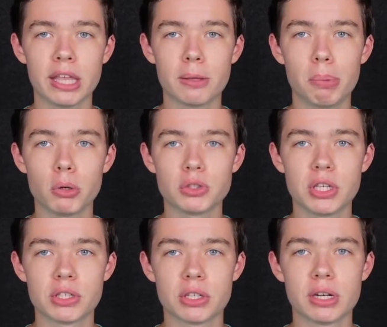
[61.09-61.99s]
in the
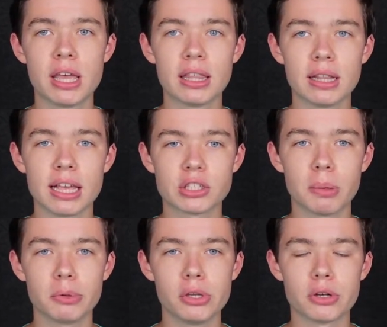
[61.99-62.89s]
postseason the last
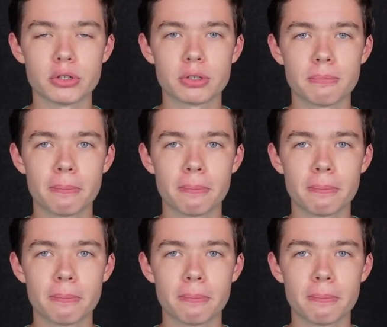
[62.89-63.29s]
couple years.